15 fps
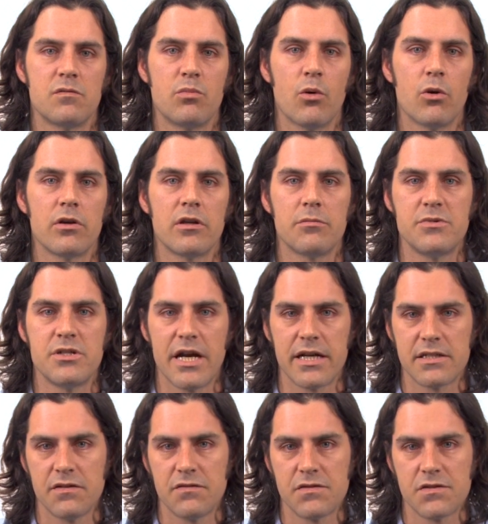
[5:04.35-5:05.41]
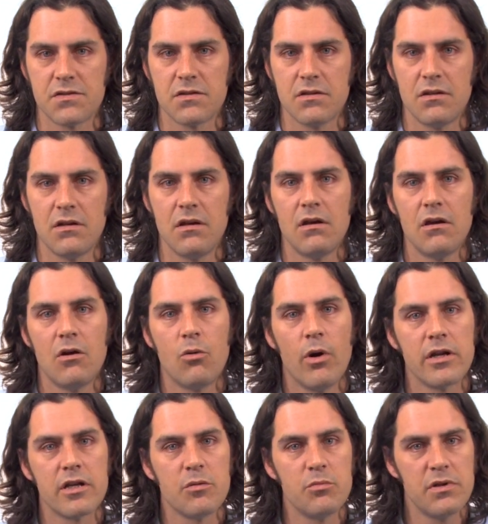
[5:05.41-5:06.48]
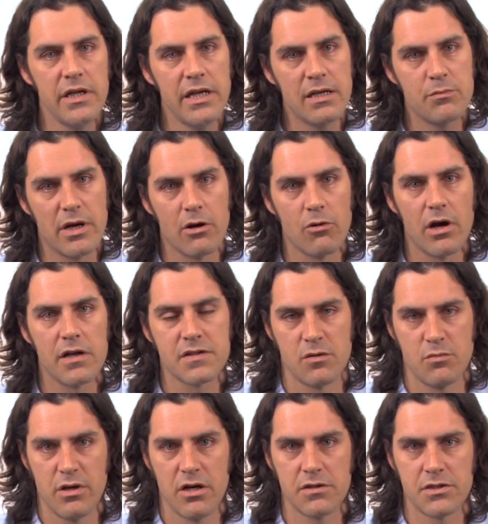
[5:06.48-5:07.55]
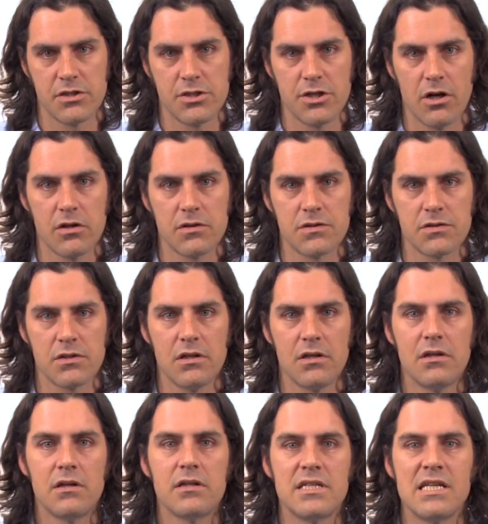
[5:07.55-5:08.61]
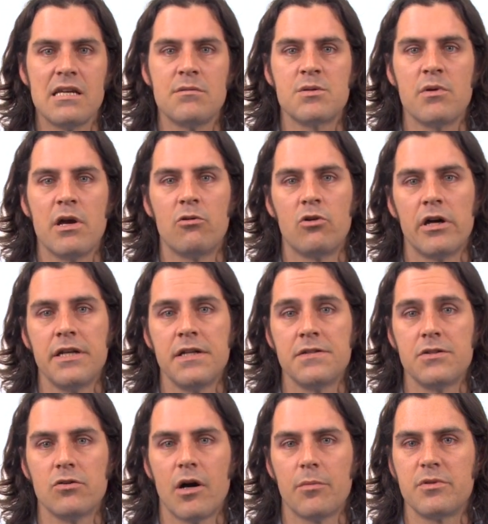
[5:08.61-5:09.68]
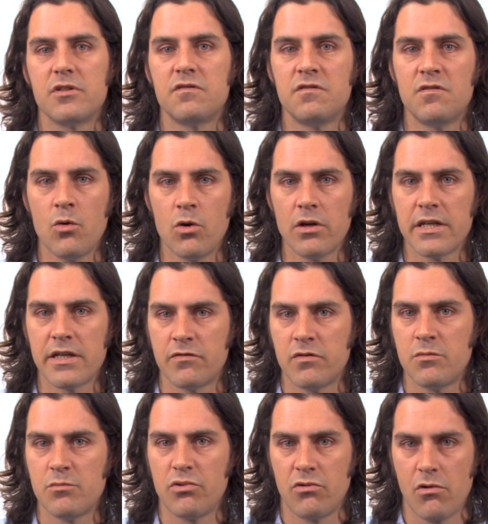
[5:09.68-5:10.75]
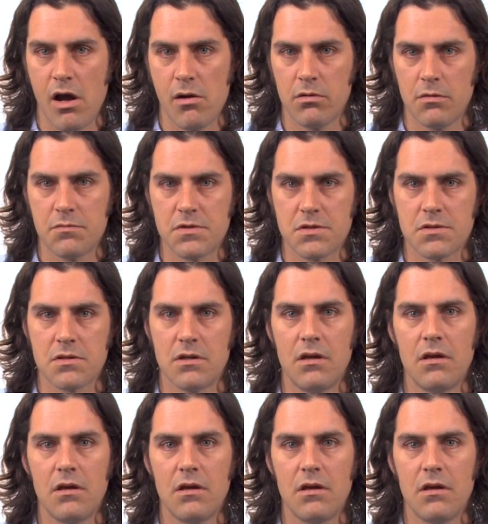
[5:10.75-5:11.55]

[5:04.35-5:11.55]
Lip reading: important objectives. When completing pairwise comparison charts, teams may run into up to 4 different problems.